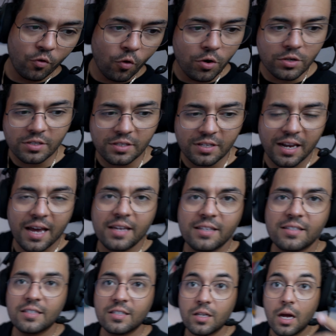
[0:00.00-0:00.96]
course the
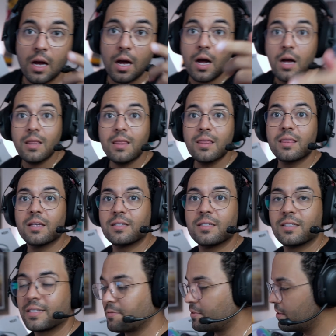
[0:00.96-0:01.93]
light is on.
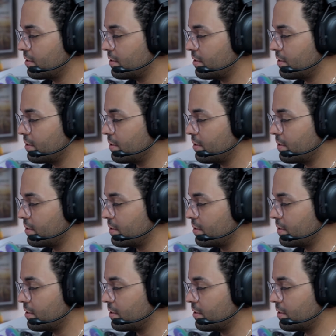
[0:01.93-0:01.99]
That's